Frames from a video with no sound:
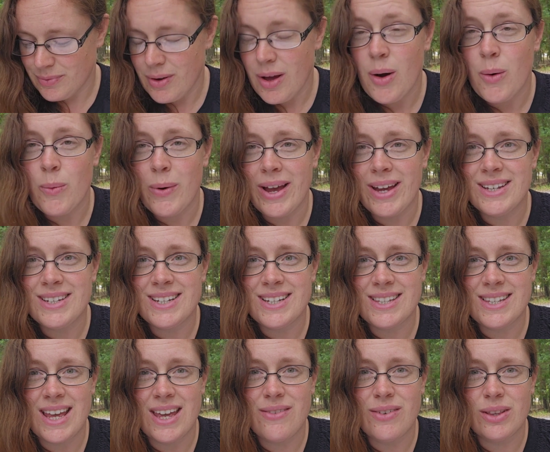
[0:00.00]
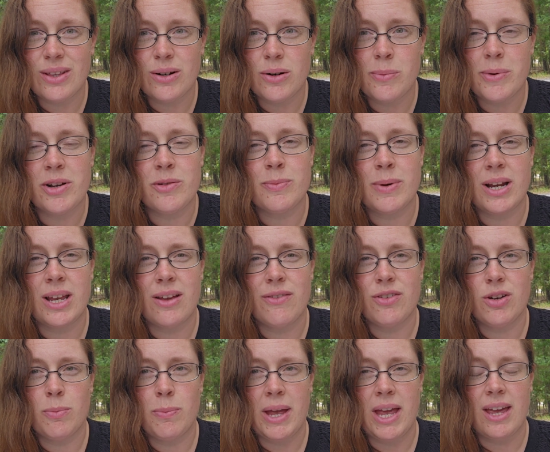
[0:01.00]
a way to save a little bit of money
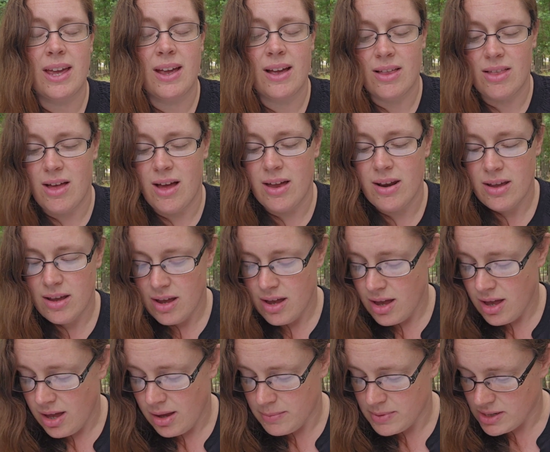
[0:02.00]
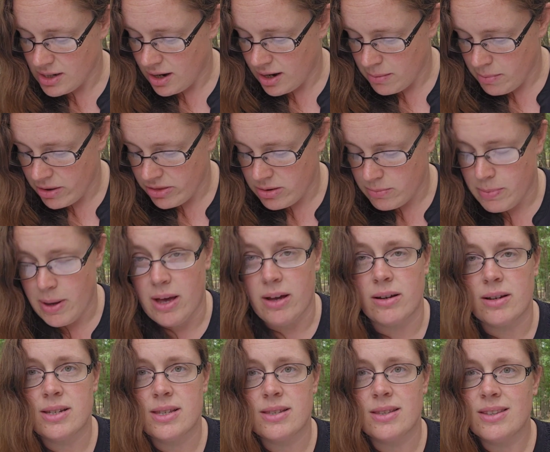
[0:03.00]
if you're baking a lot. I'm sorry about the
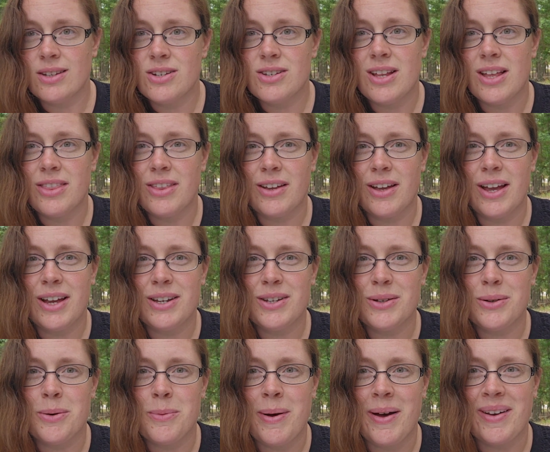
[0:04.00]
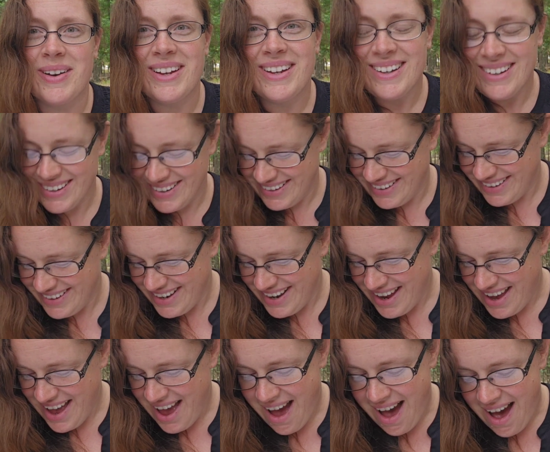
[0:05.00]
bugs. There's nothing I can do about
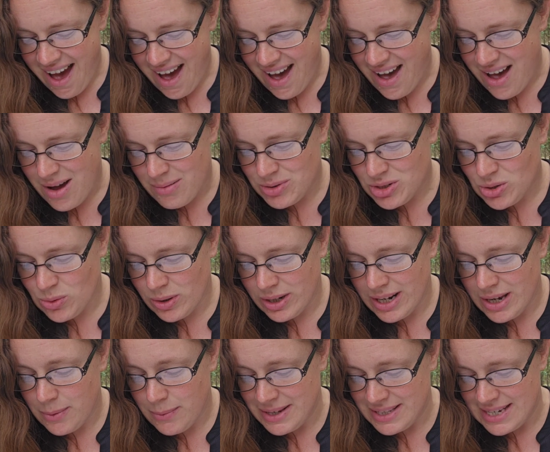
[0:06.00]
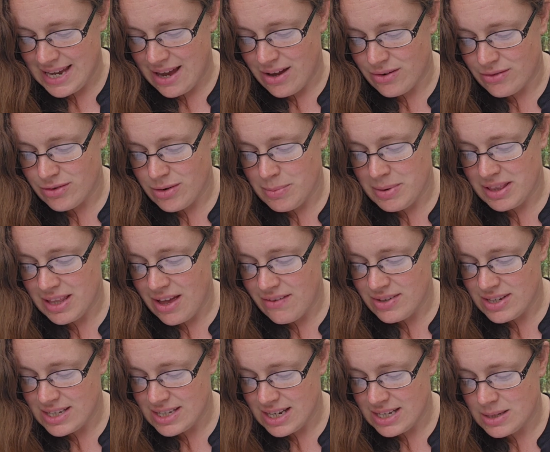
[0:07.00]
it. Shortening went down from
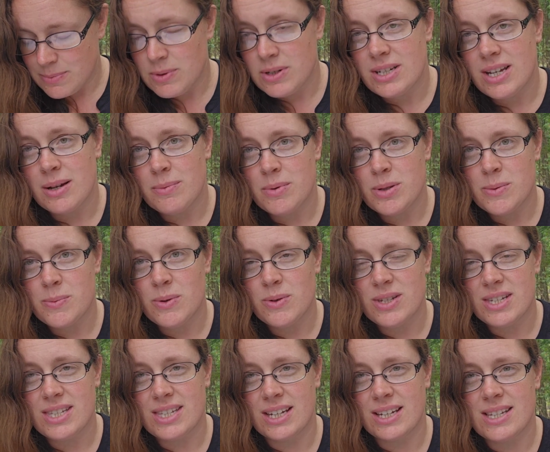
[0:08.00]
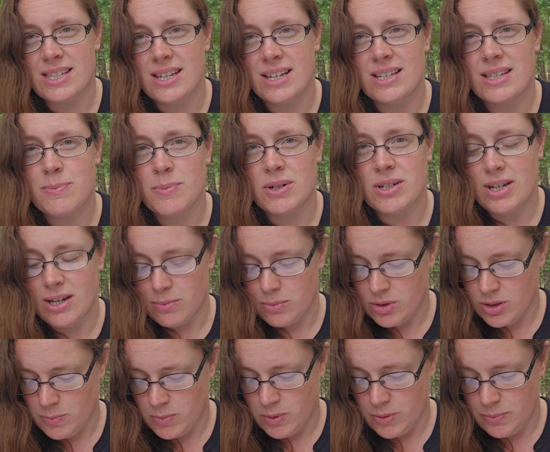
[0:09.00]
11 cents per tablespoon to 6 cents per
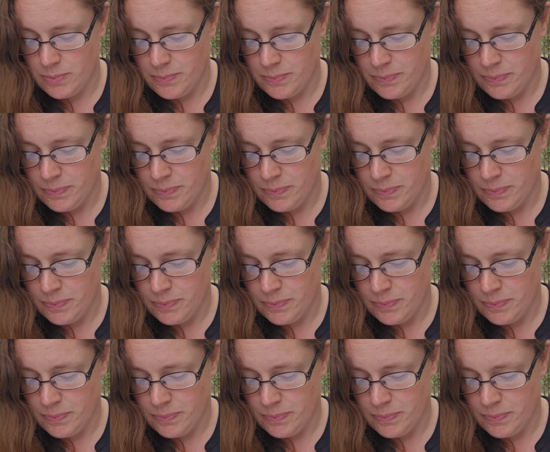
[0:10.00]
tablespoon.